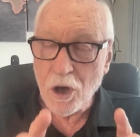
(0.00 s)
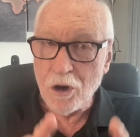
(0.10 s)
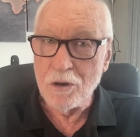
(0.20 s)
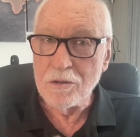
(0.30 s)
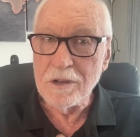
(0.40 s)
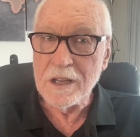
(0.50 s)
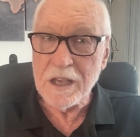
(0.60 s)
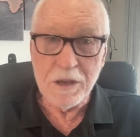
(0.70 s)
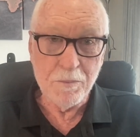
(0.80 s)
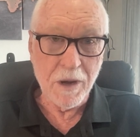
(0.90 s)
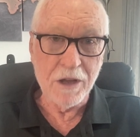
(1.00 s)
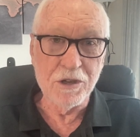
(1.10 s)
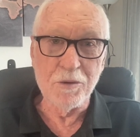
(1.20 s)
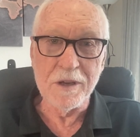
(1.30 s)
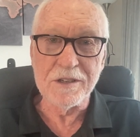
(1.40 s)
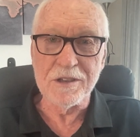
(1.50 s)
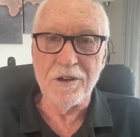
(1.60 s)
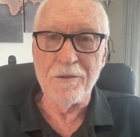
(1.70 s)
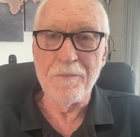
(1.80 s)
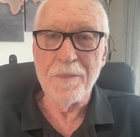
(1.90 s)
Only by doing
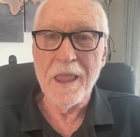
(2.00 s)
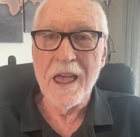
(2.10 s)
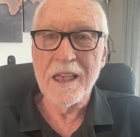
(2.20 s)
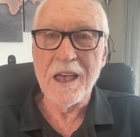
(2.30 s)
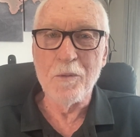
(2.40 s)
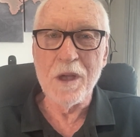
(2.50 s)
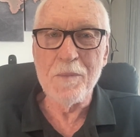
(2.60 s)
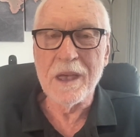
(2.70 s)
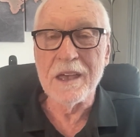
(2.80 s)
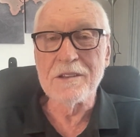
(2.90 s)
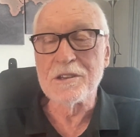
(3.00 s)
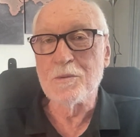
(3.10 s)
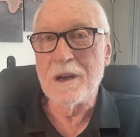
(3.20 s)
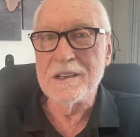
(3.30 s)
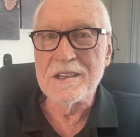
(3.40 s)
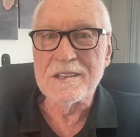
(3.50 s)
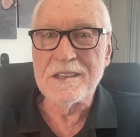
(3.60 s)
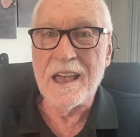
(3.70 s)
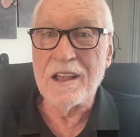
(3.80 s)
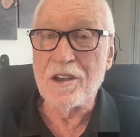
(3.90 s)
so can we begin to
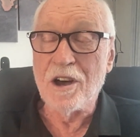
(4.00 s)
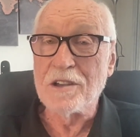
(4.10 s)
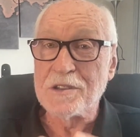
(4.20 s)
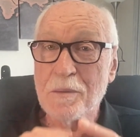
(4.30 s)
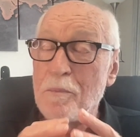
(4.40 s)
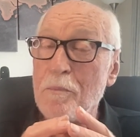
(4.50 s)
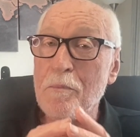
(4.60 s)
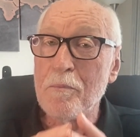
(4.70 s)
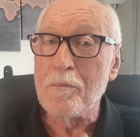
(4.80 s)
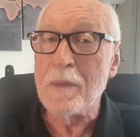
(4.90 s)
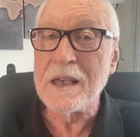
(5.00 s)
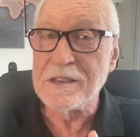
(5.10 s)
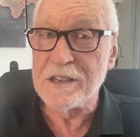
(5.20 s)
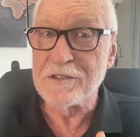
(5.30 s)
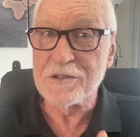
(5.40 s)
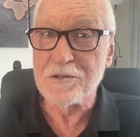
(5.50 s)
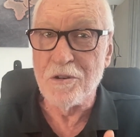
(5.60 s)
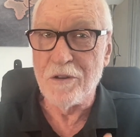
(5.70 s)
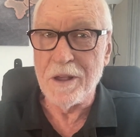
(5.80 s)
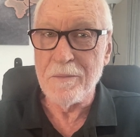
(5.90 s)
understand God's amazing
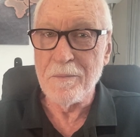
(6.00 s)
story.